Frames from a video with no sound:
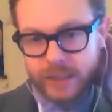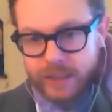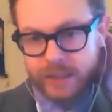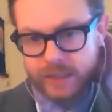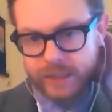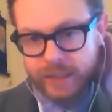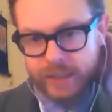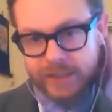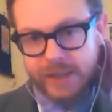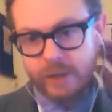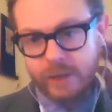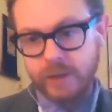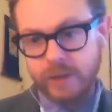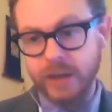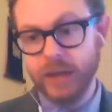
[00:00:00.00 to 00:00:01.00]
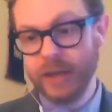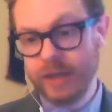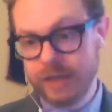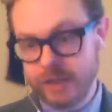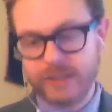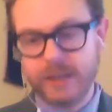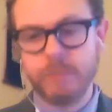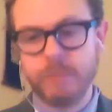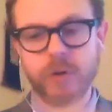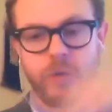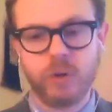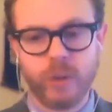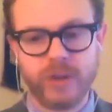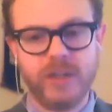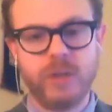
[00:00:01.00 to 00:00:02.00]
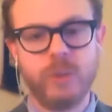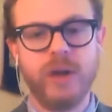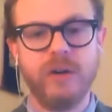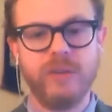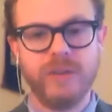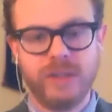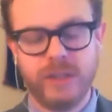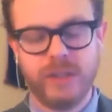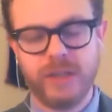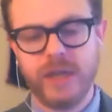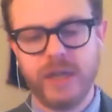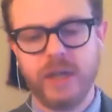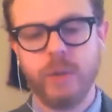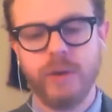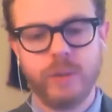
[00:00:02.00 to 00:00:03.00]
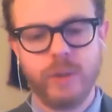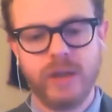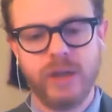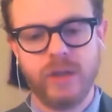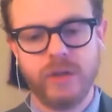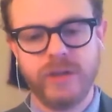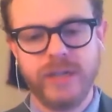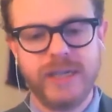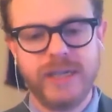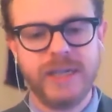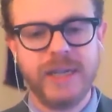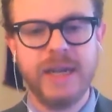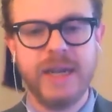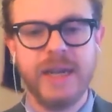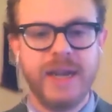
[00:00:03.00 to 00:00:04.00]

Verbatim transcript: I just sat down December 2012 into January 2013